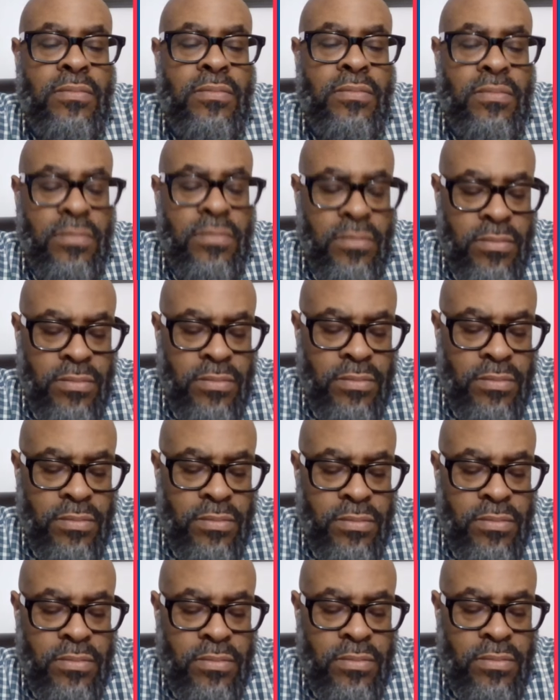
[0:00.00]

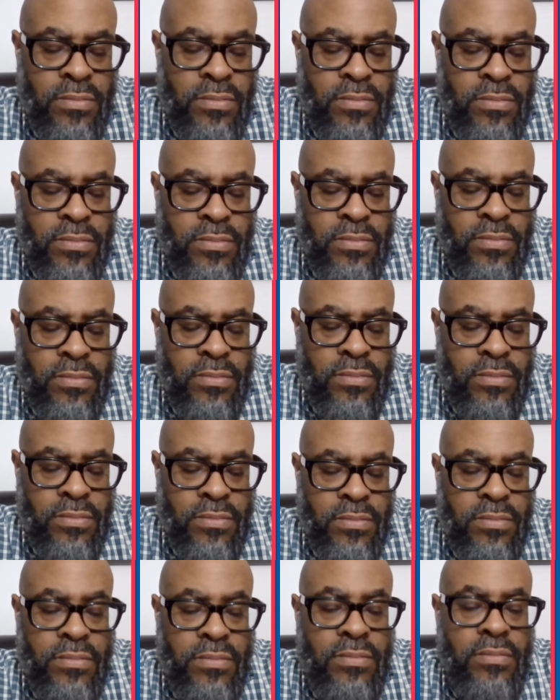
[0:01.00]

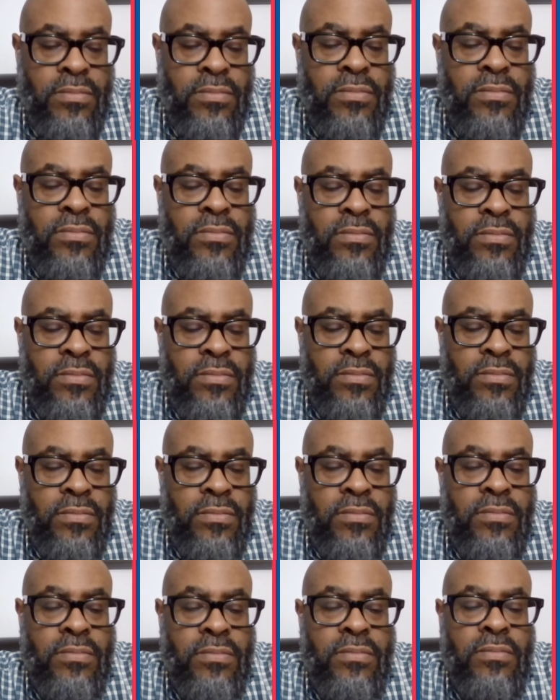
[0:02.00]

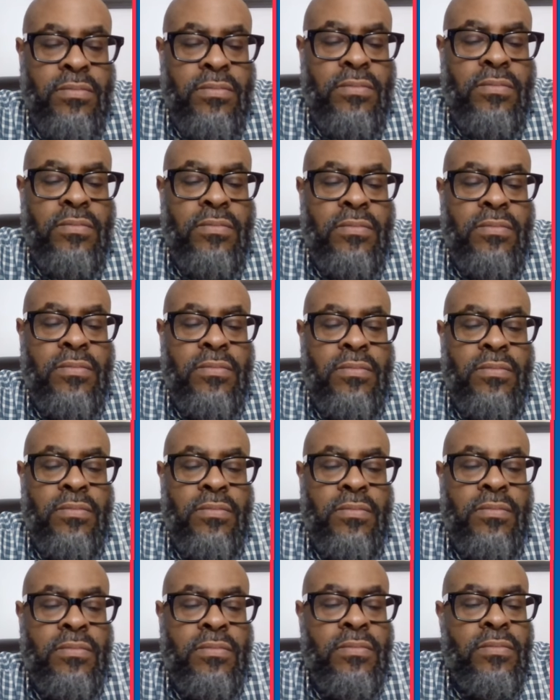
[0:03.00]

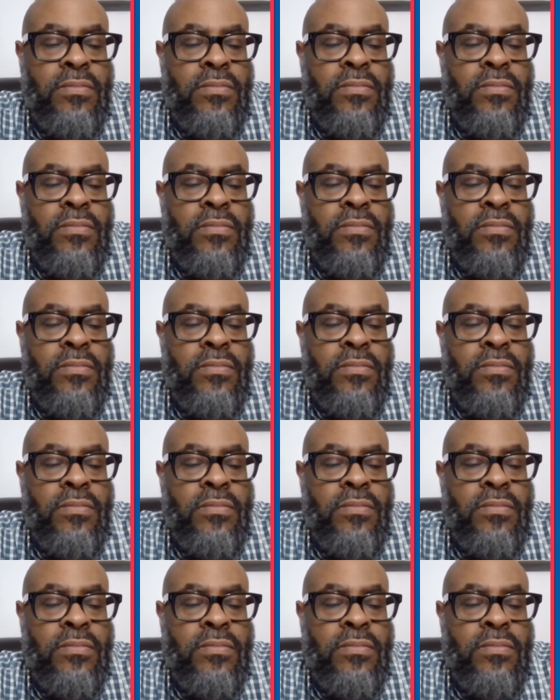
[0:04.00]
[no speech]